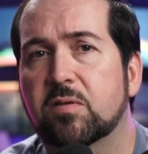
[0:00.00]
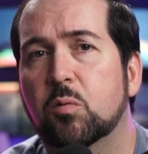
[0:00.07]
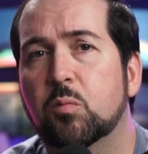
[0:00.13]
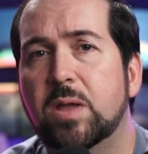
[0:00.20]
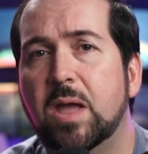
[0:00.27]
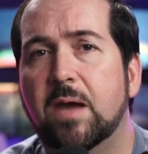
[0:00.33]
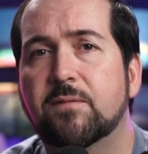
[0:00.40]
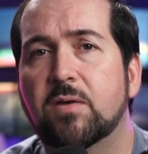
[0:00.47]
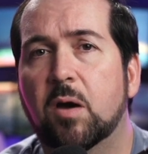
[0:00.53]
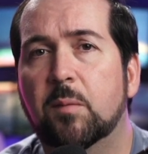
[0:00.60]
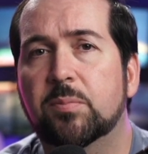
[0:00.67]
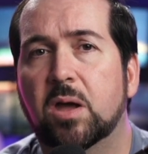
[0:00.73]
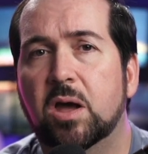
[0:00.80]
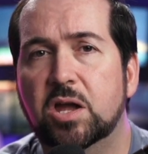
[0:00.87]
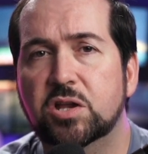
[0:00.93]
and we have
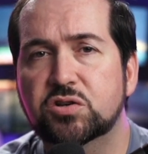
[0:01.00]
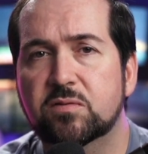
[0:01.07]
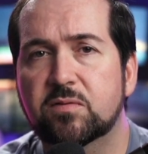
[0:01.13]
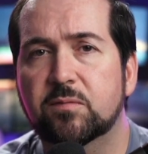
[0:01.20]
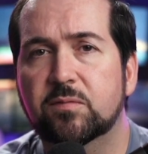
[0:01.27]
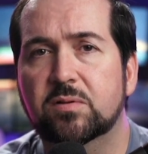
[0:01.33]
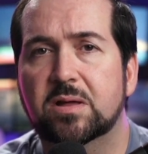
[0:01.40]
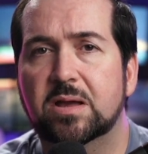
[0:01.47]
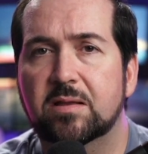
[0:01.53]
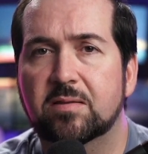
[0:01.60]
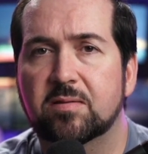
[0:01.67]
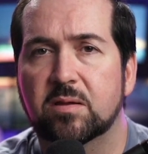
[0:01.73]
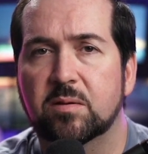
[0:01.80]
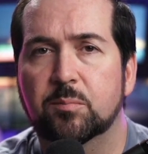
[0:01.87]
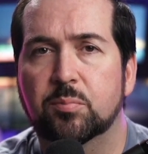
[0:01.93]
helped hundreds of clients
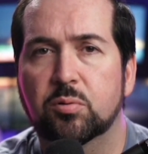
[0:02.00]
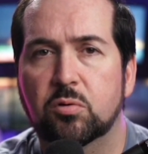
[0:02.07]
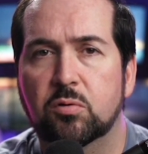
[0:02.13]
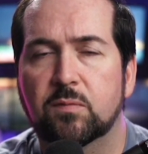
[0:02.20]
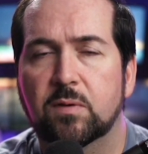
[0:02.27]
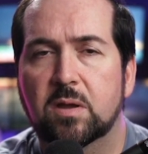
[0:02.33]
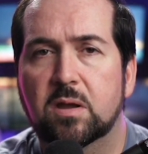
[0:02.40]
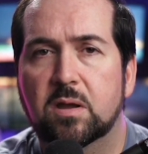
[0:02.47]
improve